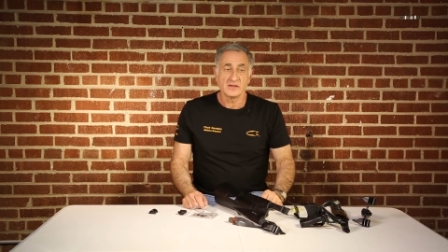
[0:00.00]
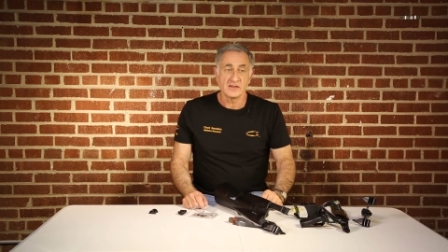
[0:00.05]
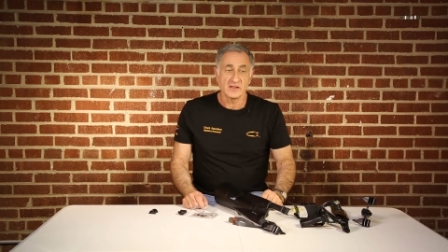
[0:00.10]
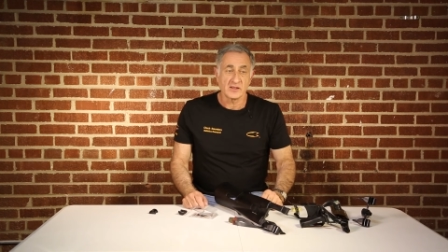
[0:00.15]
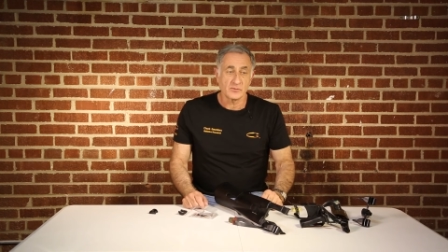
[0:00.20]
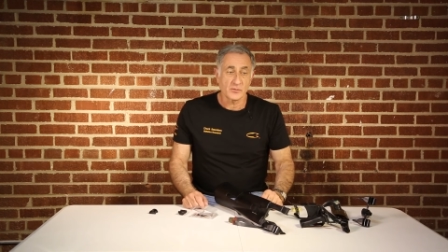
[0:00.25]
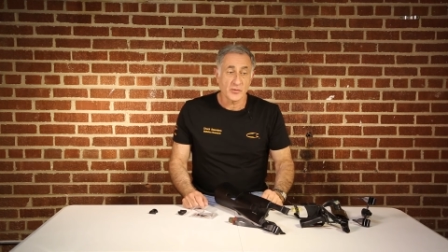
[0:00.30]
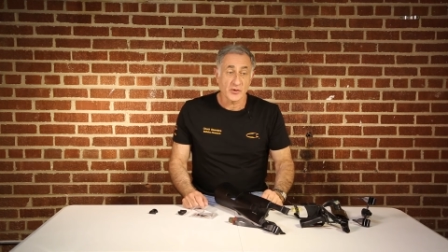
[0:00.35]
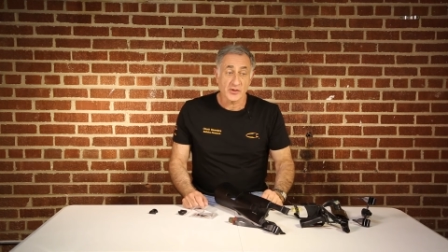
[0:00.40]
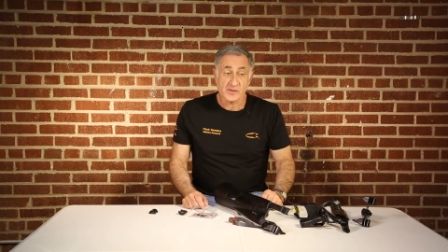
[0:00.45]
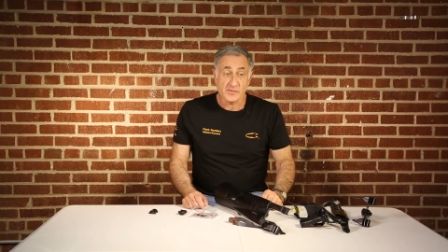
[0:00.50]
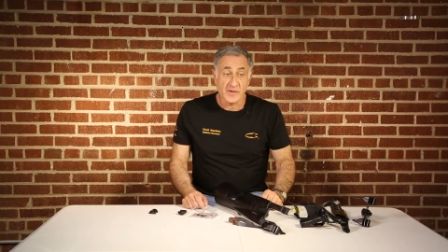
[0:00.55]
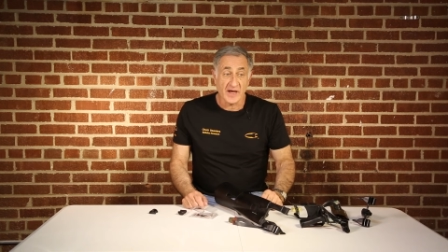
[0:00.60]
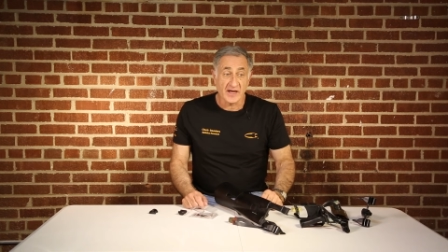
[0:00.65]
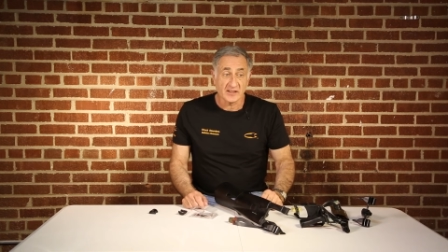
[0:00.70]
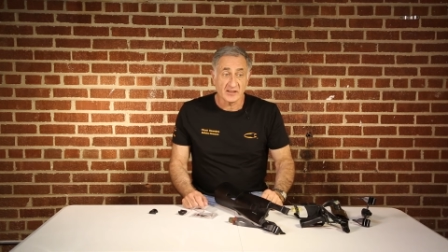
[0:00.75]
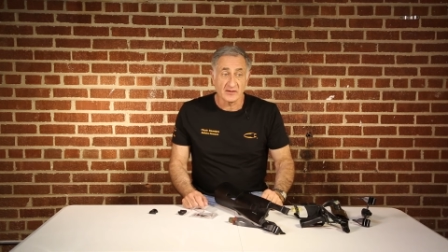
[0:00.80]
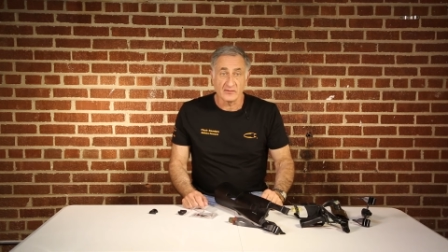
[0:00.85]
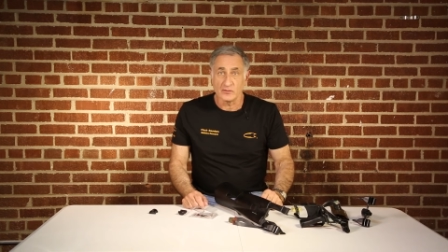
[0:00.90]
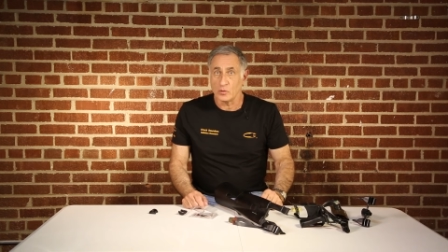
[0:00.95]
The
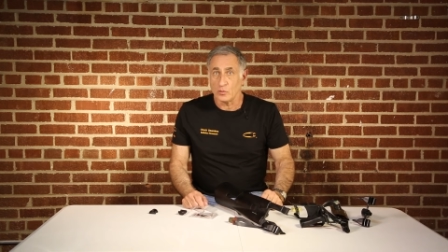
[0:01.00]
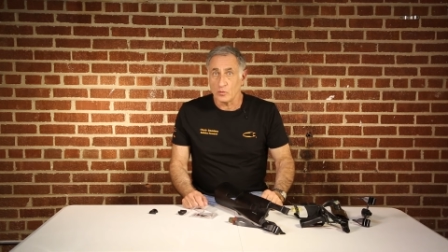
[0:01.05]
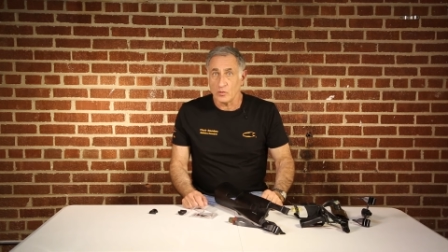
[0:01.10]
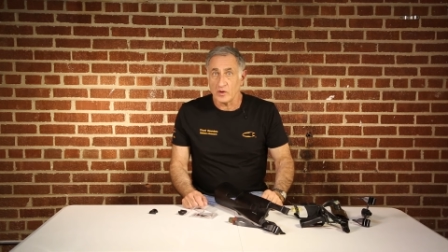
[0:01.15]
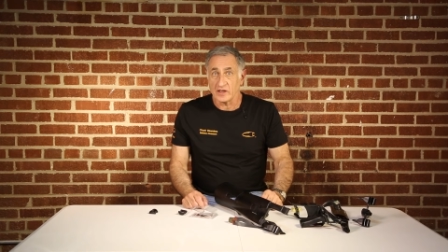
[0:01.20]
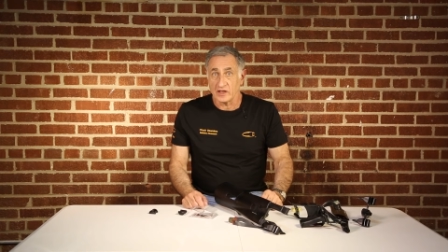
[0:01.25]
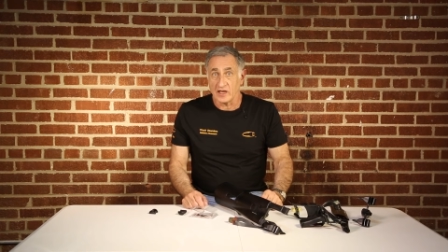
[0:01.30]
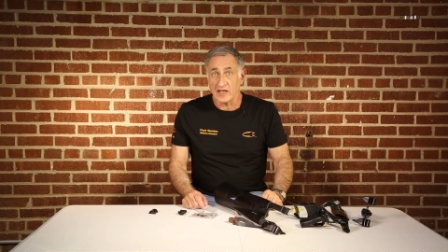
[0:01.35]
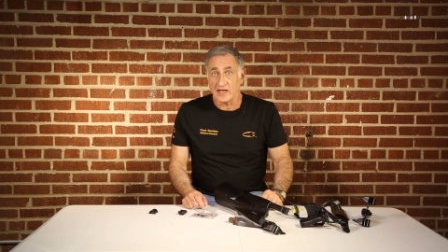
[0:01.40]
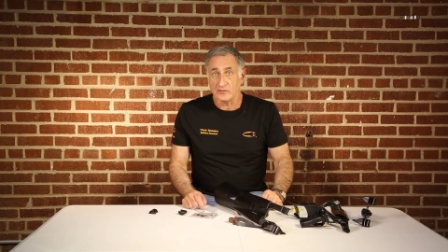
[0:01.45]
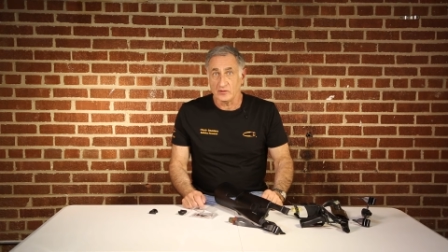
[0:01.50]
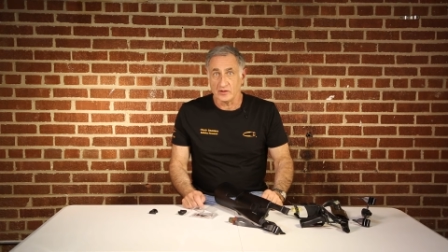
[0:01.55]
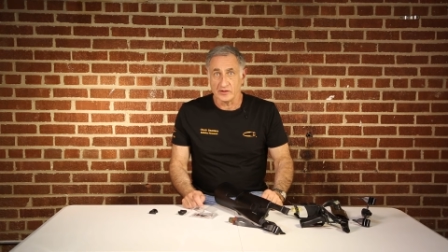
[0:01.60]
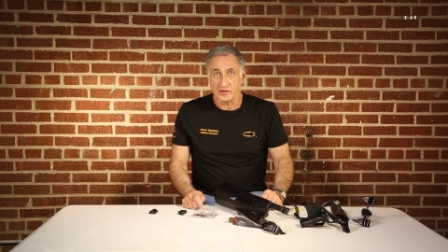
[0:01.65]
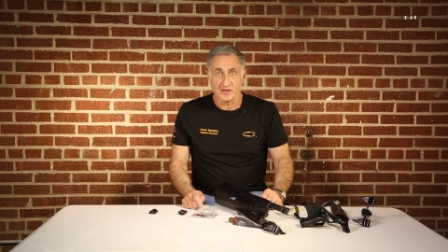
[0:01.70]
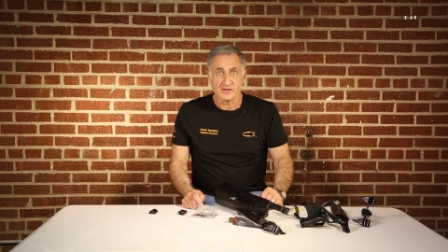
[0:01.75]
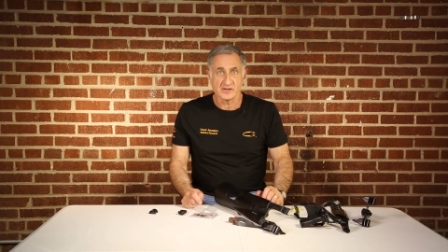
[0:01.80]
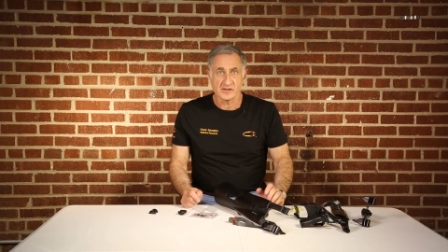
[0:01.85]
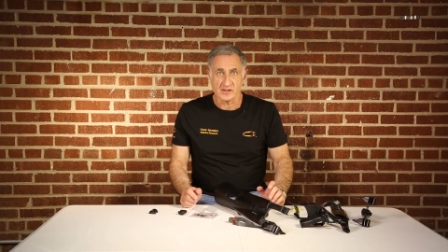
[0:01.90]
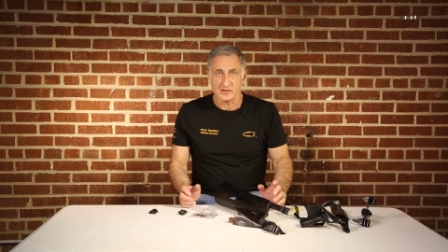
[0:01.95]
perspective of what level
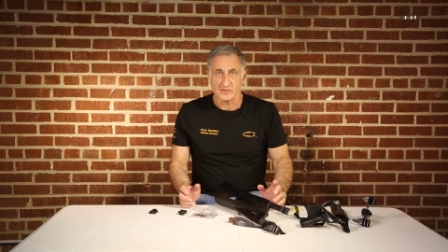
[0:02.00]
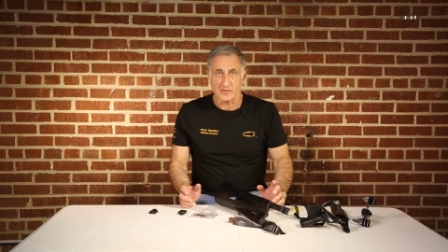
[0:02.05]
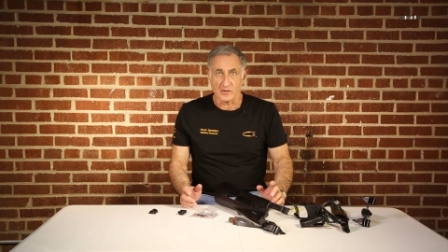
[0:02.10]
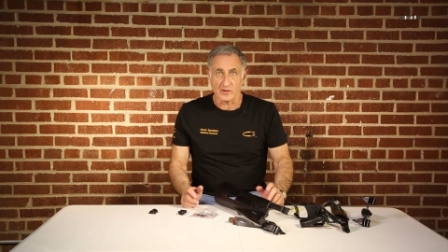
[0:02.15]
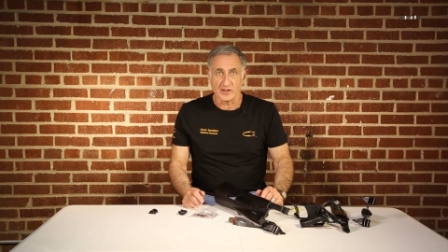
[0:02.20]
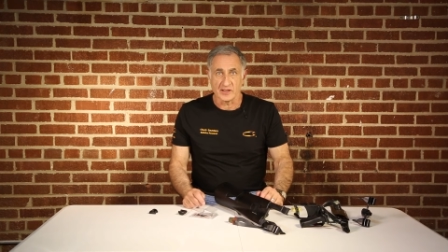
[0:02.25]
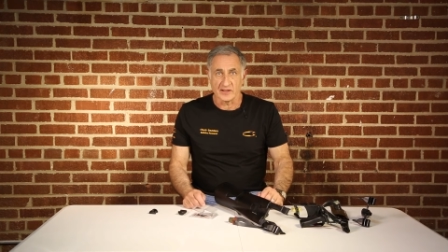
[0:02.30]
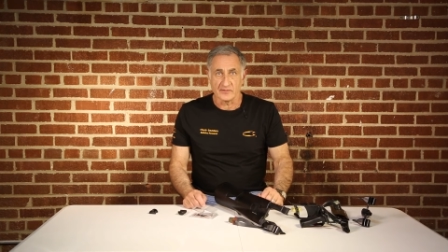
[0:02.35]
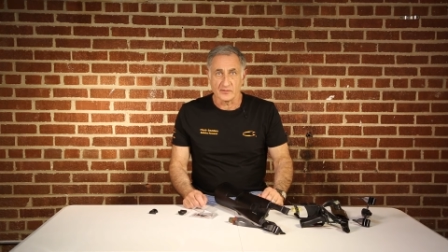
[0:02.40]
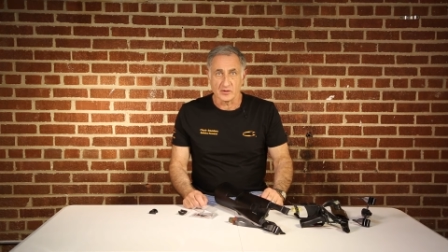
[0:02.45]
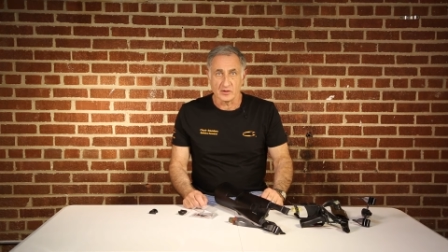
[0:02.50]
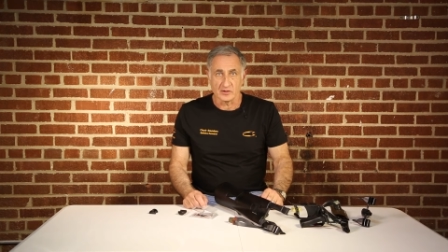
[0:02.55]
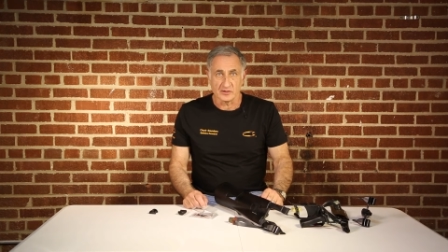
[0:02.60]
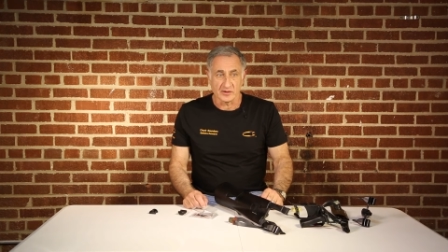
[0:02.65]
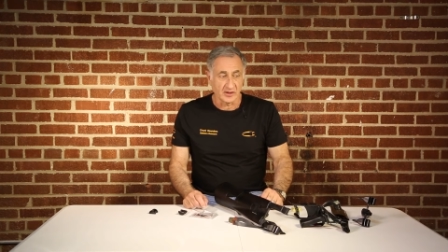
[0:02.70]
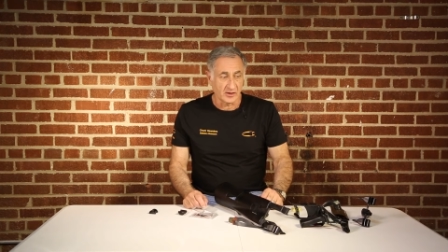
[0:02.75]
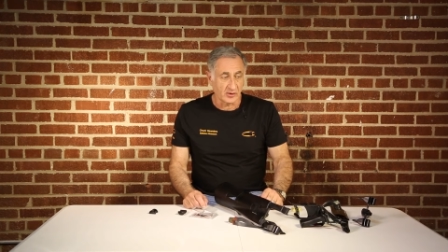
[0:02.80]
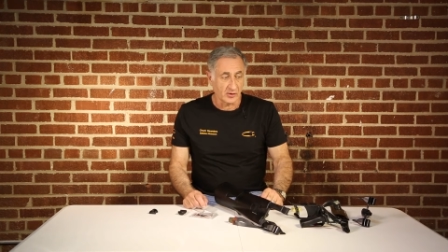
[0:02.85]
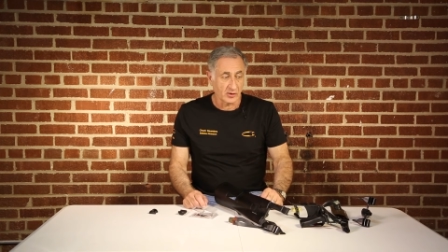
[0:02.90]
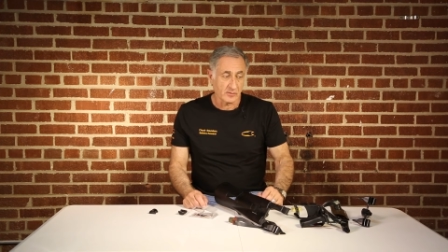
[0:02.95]
is very difficult
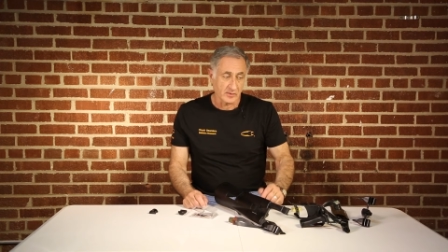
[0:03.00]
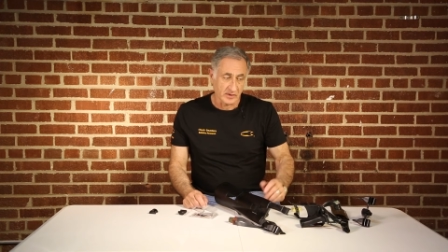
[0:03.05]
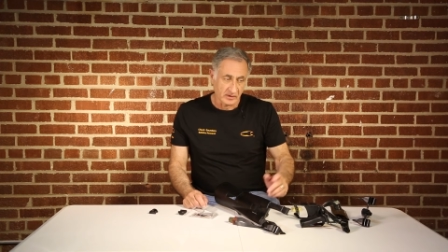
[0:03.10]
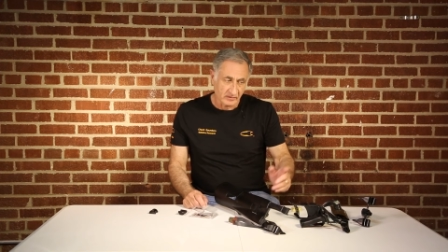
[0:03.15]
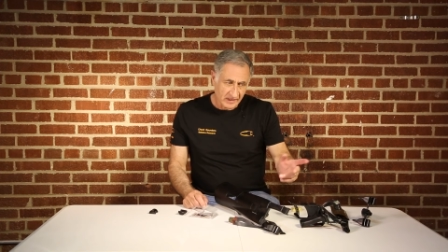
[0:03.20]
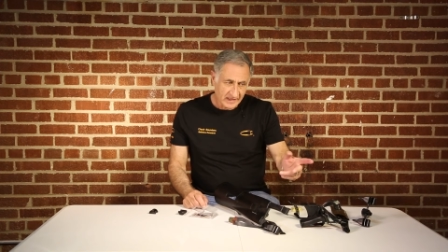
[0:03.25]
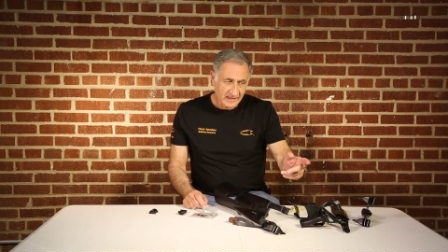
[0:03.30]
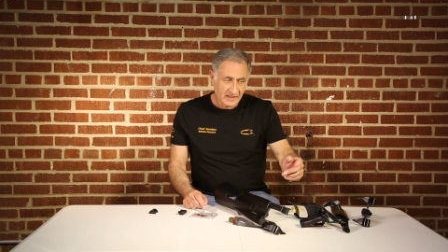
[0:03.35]
to determine.